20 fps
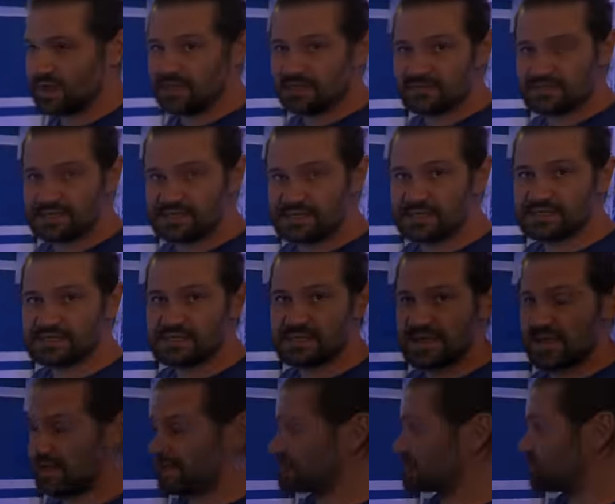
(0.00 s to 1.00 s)

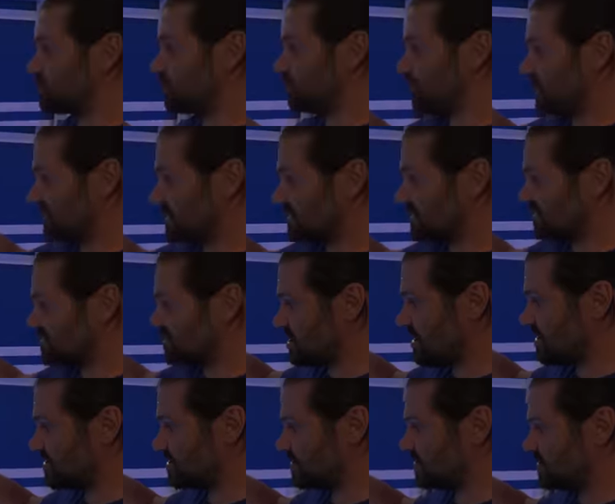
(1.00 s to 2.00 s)
A360X with the
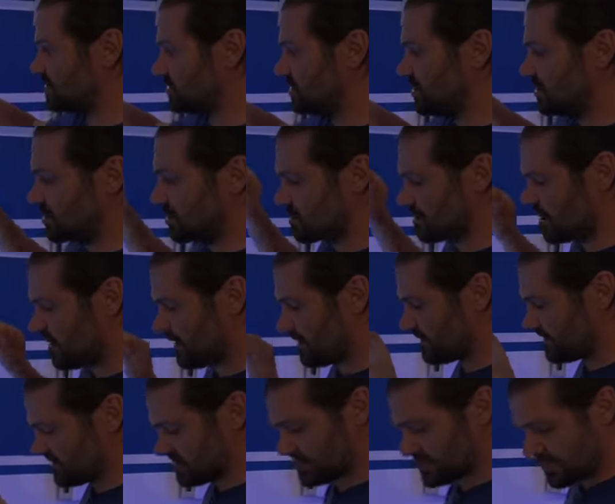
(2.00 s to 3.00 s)
dongle are
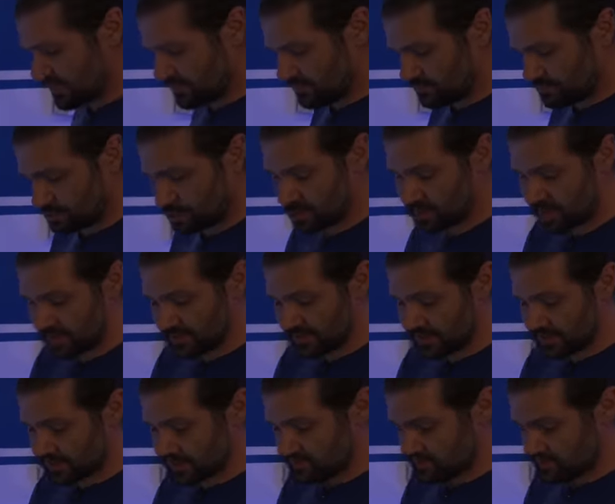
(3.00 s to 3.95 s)
on the same programming.